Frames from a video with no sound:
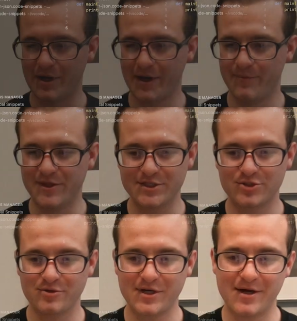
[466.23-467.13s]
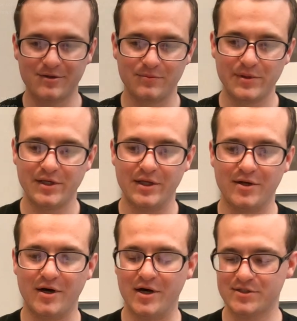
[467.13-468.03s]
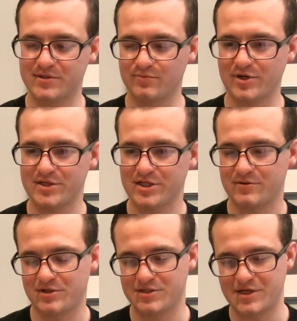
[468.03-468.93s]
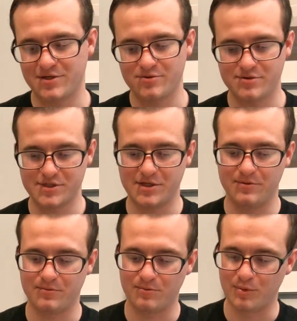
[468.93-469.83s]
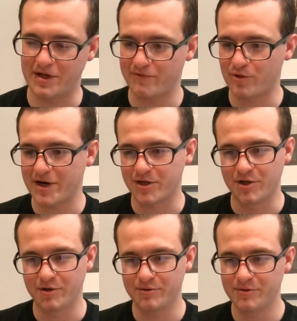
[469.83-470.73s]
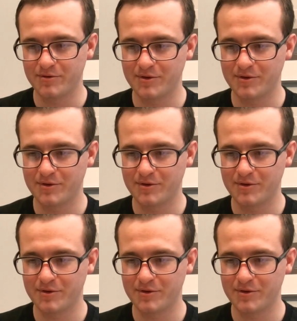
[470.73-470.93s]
this turned out to be an awesome project because I use it whenever I code.